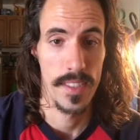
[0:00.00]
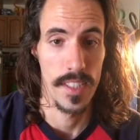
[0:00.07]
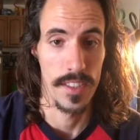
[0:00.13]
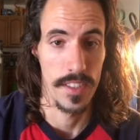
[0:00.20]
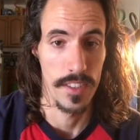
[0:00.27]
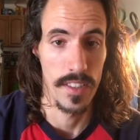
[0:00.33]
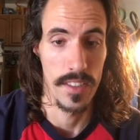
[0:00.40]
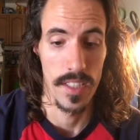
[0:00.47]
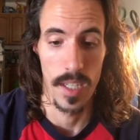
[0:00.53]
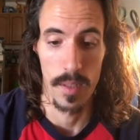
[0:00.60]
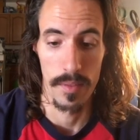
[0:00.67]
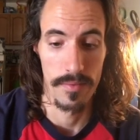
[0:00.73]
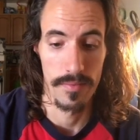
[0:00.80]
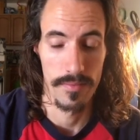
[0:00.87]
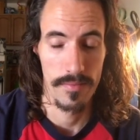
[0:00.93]
does a great job
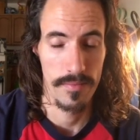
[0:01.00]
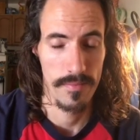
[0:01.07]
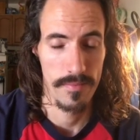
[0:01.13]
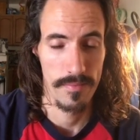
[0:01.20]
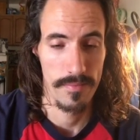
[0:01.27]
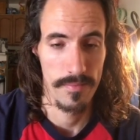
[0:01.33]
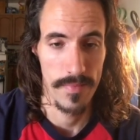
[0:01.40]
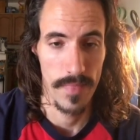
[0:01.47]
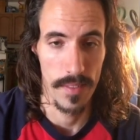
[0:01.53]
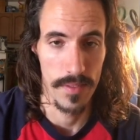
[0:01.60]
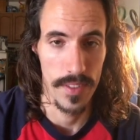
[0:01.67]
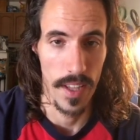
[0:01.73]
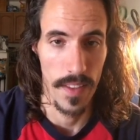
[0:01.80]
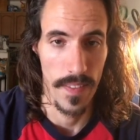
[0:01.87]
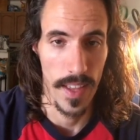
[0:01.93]
of
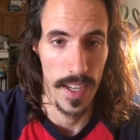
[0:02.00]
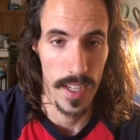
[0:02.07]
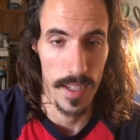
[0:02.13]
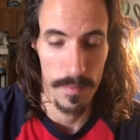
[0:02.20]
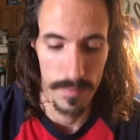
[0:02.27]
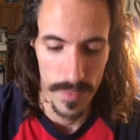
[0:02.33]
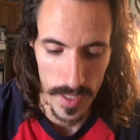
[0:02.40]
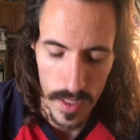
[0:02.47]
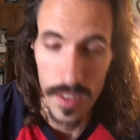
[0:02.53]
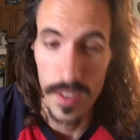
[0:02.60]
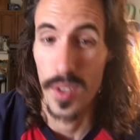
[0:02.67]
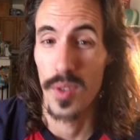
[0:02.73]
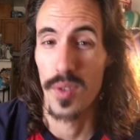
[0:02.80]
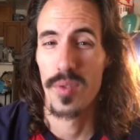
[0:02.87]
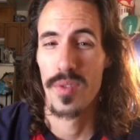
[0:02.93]
setting that up.
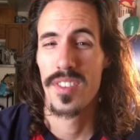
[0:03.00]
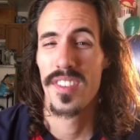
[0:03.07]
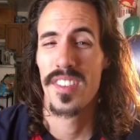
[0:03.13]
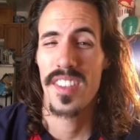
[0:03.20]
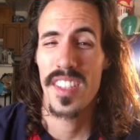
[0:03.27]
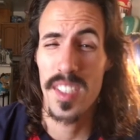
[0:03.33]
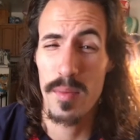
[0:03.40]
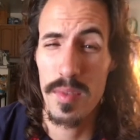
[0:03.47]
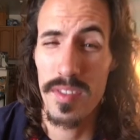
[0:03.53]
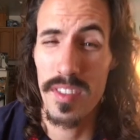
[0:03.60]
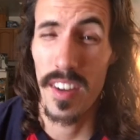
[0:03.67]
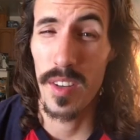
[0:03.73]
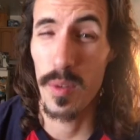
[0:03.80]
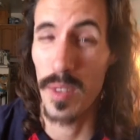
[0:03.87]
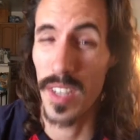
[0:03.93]
So let's move
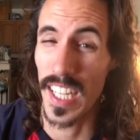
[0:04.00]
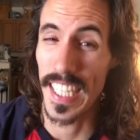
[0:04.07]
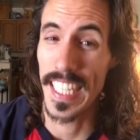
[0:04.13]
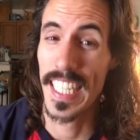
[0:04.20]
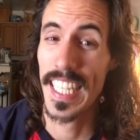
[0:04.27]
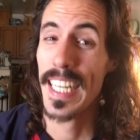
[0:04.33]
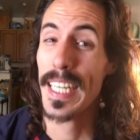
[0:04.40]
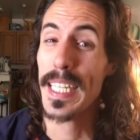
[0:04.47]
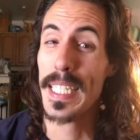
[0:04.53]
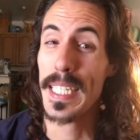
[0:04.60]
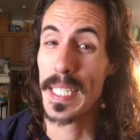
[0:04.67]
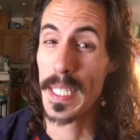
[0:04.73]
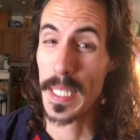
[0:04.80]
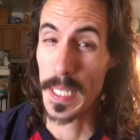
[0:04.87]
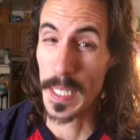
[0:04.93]
on to what I
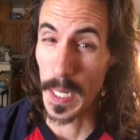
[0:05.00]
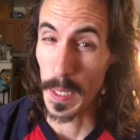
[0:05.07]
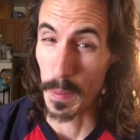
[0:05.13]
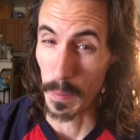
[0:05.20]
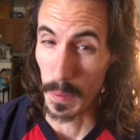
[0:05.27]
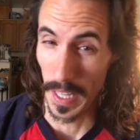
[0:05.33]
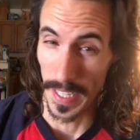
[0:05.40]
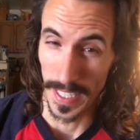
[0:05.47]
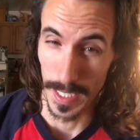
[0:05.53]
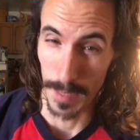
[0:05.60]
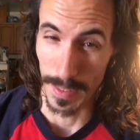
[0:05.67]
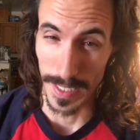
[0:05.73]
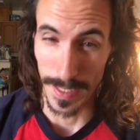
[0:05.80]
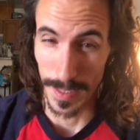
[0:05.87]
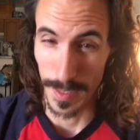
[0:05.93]
don't like
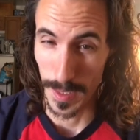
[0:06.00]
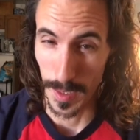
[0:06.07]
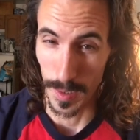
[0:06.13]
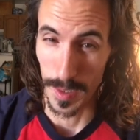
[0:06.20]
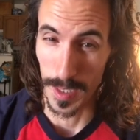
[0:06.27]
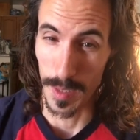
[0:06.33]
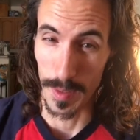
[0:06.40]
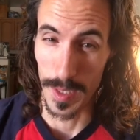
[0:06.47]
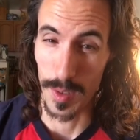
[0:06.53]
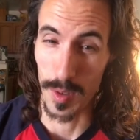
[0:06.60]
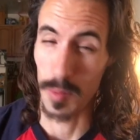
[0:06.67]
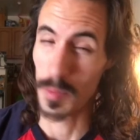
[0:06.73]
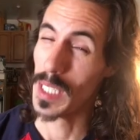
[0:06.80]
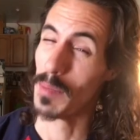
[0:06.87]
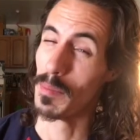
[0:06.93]
about the story, which
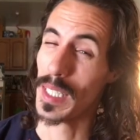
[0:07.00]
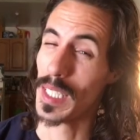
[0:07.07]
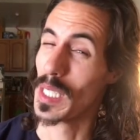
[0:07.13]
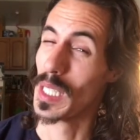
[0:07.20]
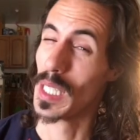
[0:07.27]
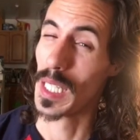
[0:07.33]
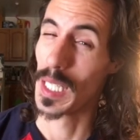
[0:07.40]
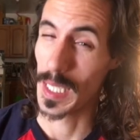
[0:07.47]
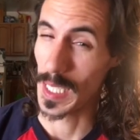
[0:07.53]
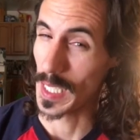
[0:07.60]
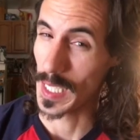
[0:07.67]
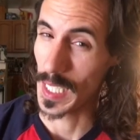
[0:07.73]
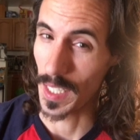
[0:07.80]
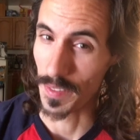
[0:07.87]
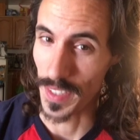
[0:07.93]
will be a much
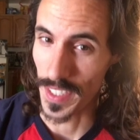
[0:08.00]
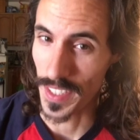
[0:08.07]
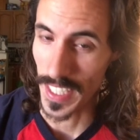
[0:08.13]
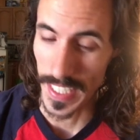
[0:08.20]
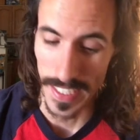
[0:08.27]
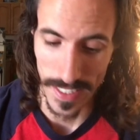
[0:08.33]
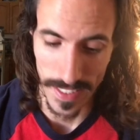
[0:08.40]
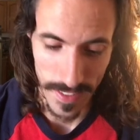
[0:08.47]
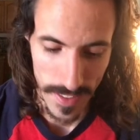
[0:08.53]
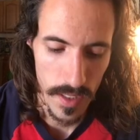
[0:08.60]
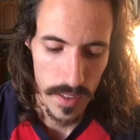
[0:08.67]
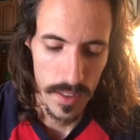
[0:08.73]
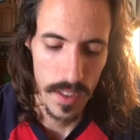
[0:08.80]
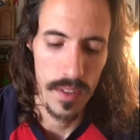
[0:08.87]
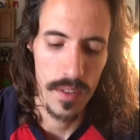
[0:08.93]
longer conversation.
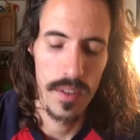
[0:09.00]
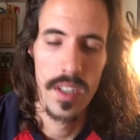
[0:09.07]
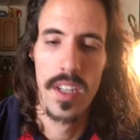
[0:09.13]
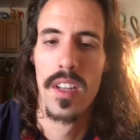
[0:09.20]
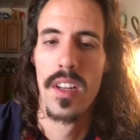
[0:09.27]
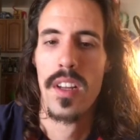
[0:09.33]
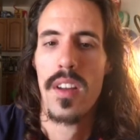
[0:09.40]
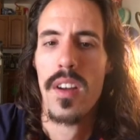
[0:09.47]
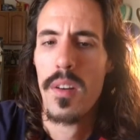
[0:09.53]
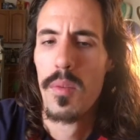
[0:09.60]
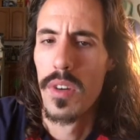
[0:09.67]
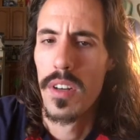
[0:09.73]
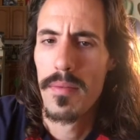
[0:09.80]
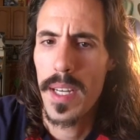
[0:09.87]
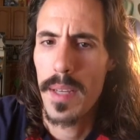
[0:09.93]
So
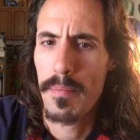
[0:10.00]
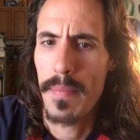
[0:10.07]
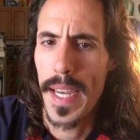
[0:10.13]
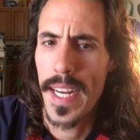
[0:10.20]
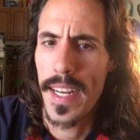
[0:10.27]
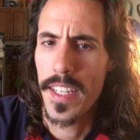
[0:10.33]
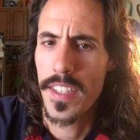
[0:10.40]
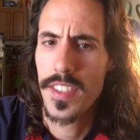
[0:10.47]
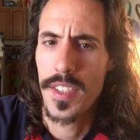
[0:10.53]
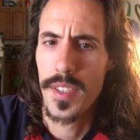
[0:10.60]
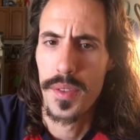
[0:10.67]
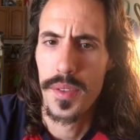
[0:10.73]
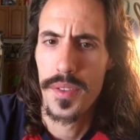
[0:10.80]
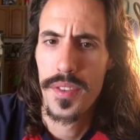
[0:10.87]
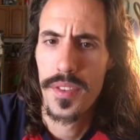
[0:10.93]
one of my main
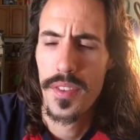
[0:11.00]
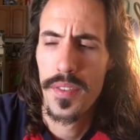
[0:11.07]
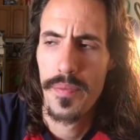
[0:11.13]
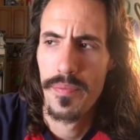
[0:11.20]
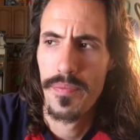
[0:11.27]
issues